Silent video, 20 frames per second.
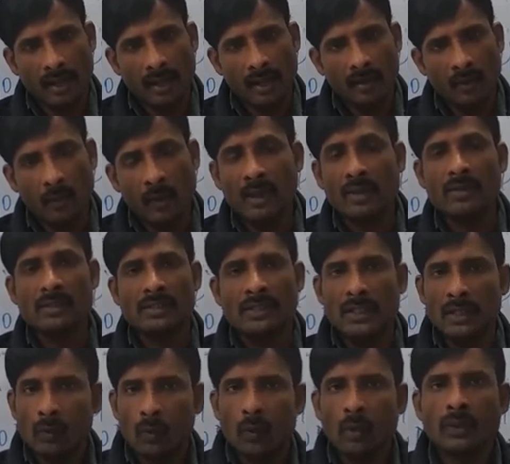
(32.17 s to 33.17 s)
When
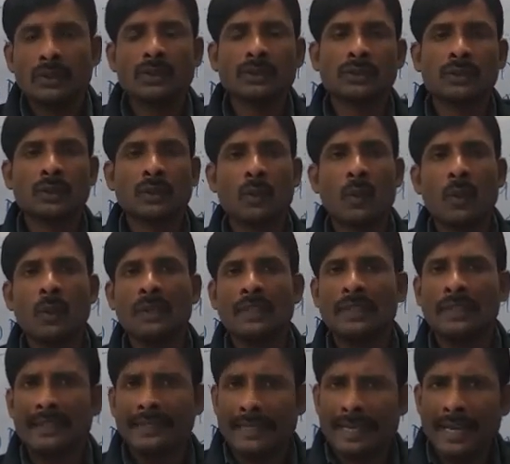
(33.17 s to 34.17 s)
she was
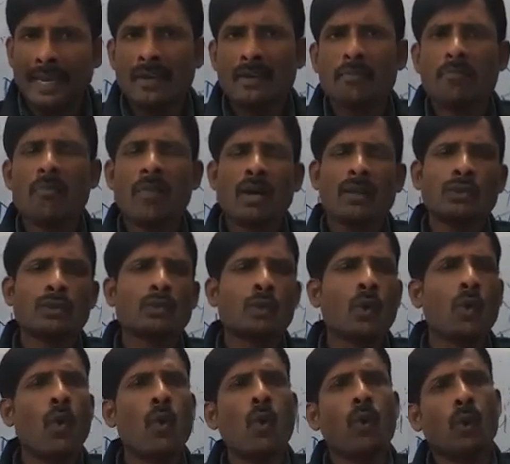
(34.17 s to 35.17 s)
only 10 months
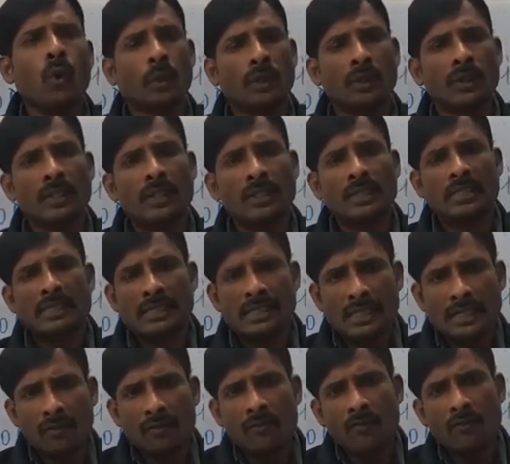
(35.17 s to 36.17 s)
old,
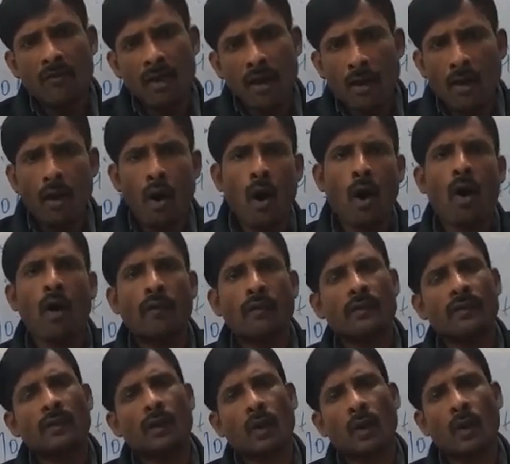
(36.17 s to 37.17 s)
she fell off
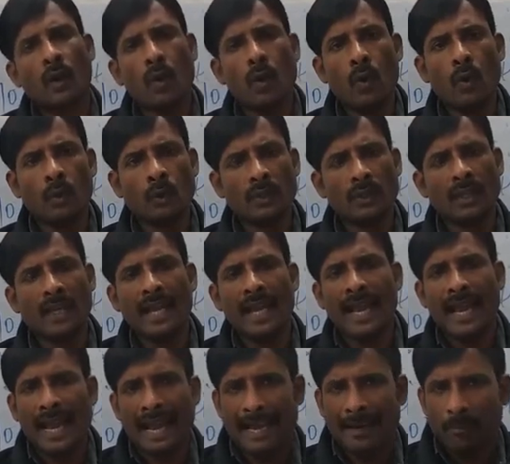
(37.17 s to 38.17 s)
the court,
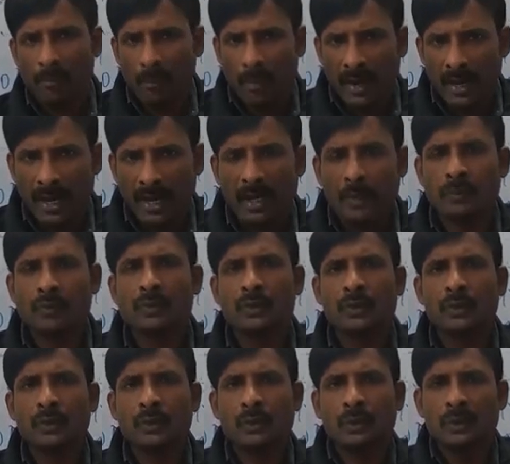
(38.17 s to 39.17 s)
and perhaps
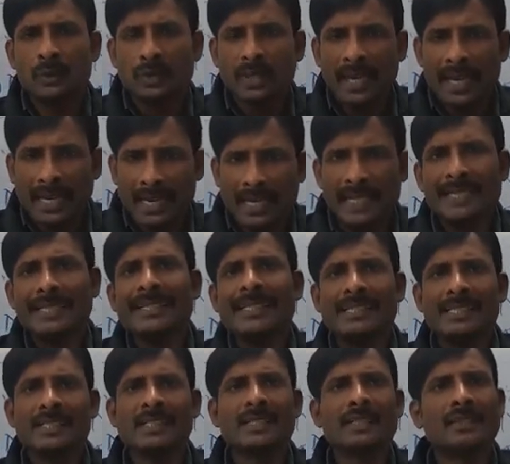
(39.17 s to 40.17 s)
due to the head
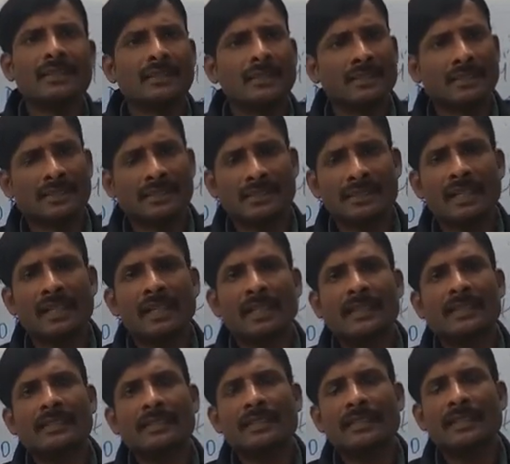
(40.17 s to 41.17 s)
injuries,
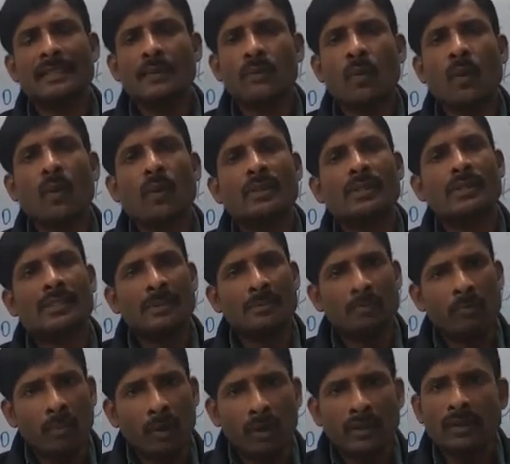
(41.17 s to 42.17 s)
she was
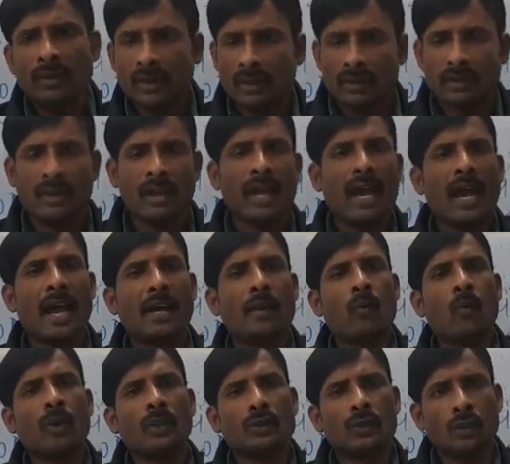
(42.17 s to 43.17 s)
simpleton and
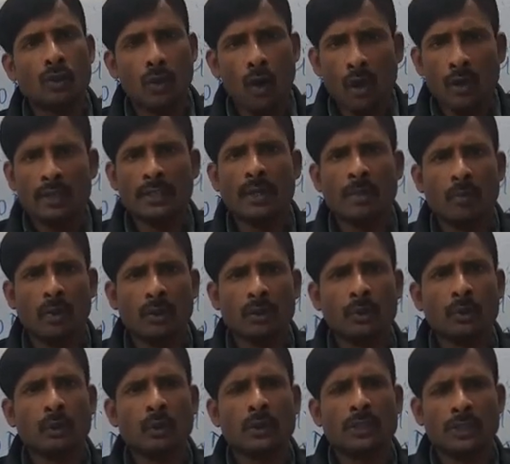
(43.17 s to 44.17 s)
was not able
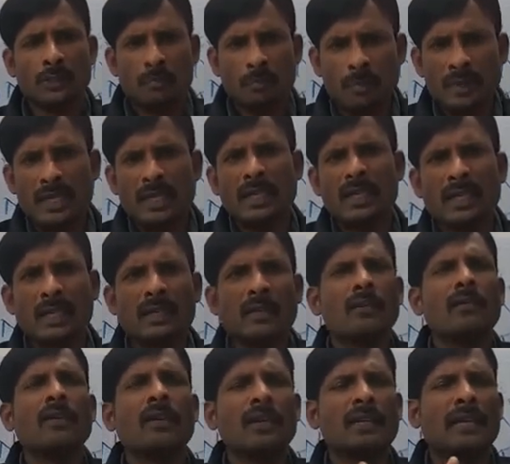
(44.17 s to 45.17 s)
to speak
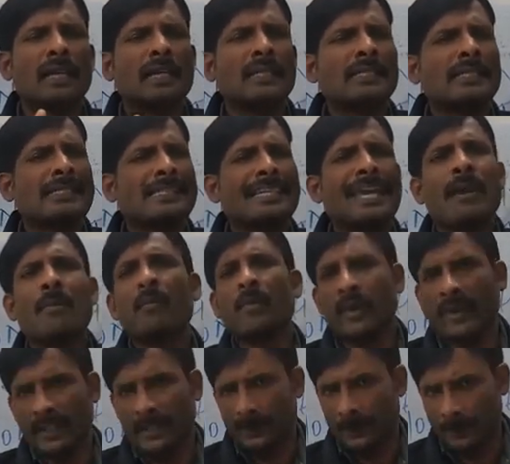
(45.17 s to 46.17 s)
clearly and
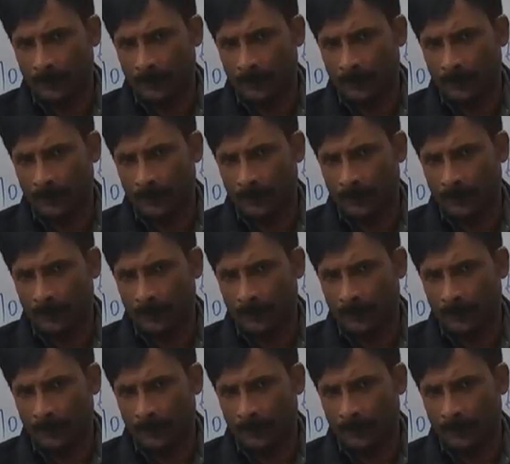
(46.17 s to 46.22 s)
stammering.